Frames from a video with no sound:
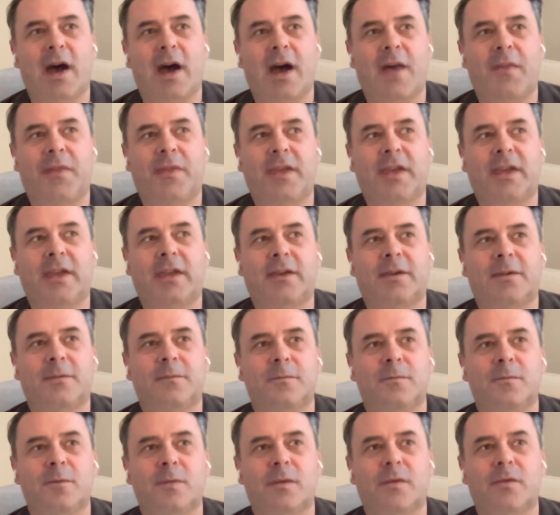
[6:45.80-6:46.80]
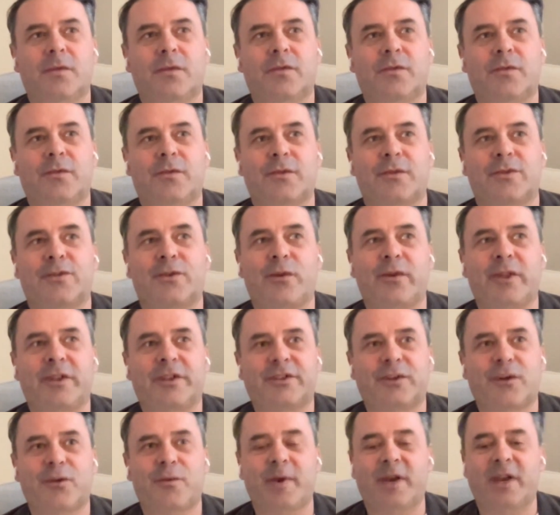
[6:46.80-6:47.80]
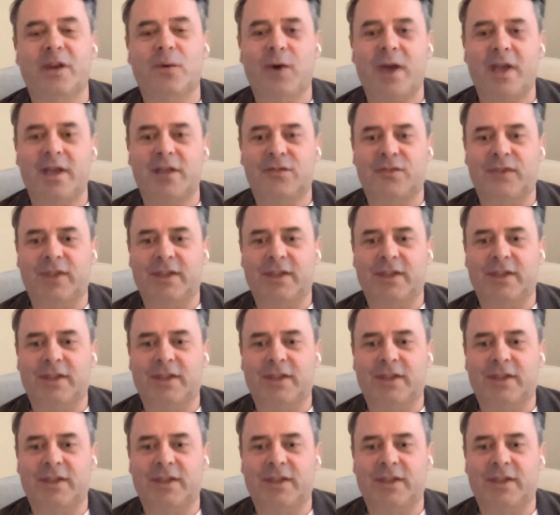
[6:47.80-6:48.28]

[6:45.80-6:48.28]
I think there's only so many ways